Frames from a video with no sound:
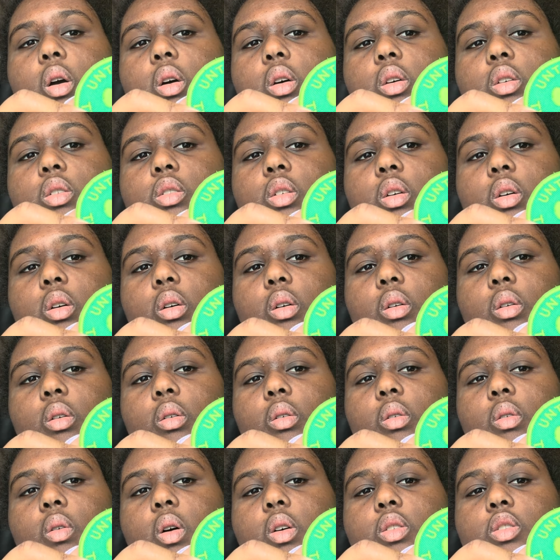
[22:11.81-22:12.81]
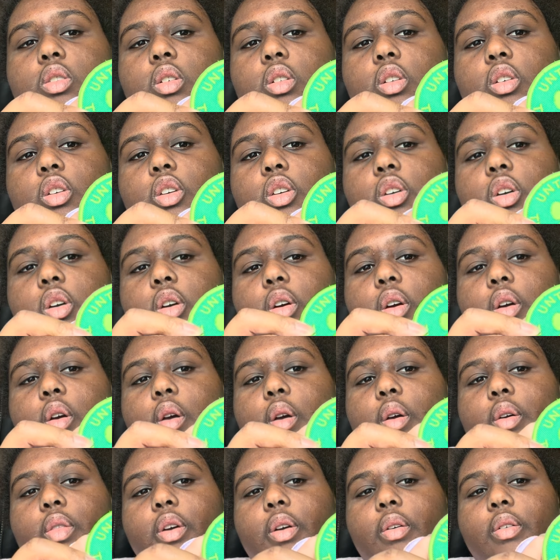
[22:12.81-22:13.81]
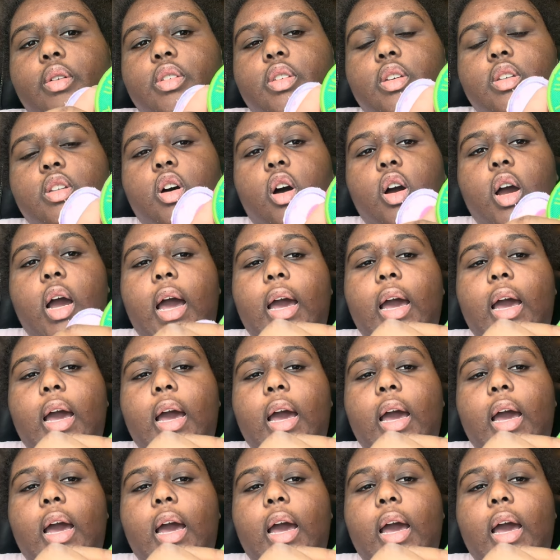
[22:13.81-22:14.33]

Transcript: So Until a Cure, there is a dog.